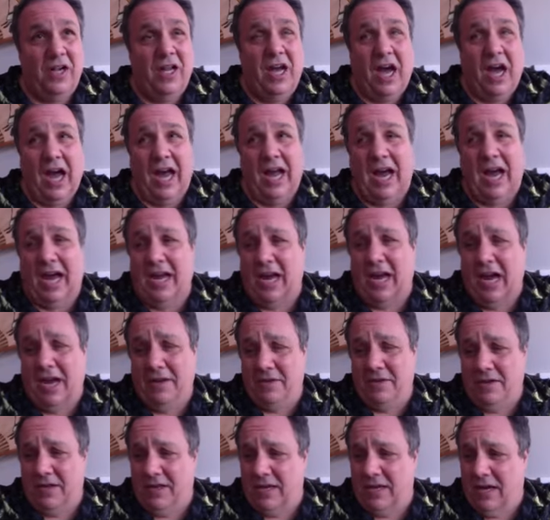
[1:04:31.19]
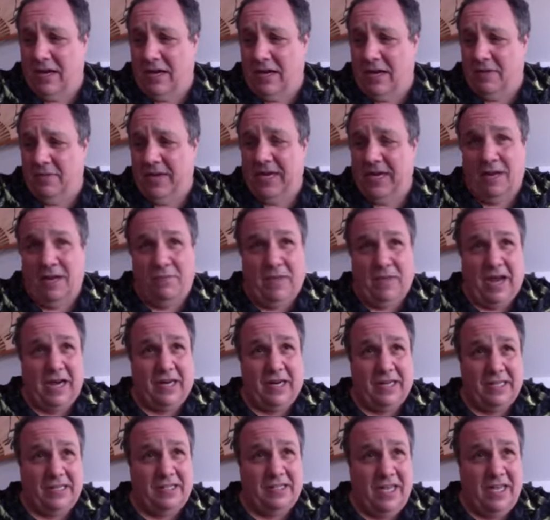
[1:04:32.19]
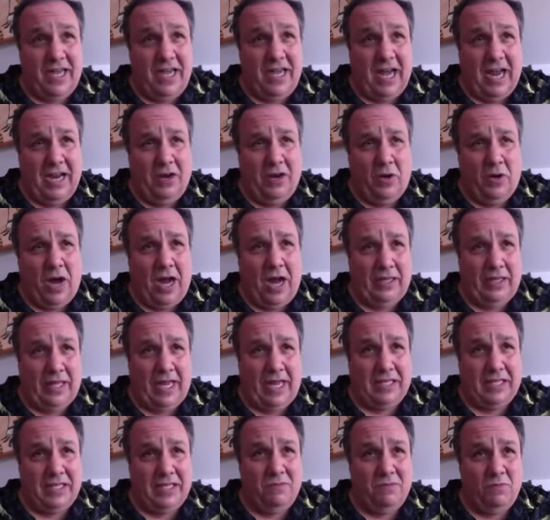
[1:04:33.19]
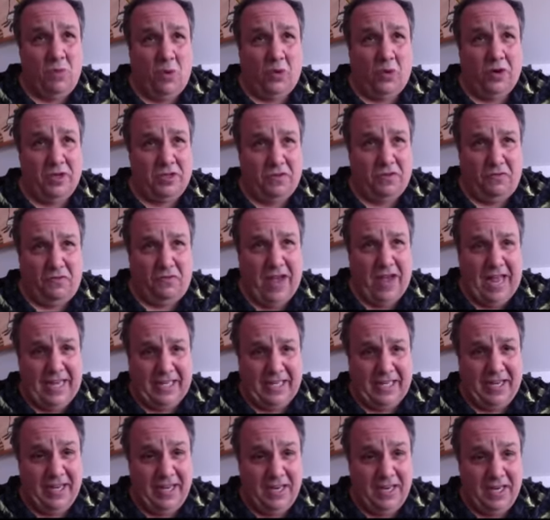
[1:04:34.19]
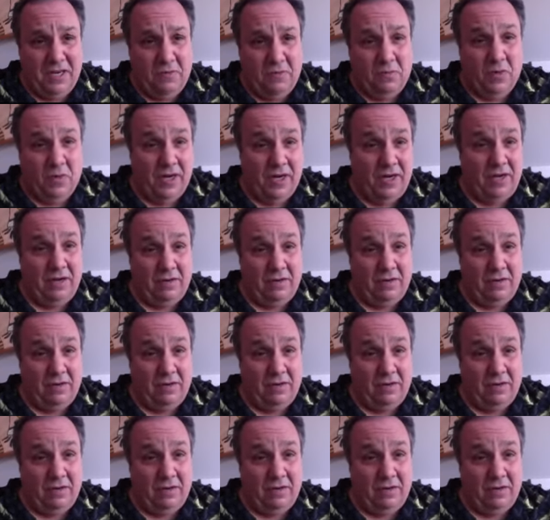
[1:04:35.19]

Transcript: I mean, I'm not going to say I liked it more as a fat kid, but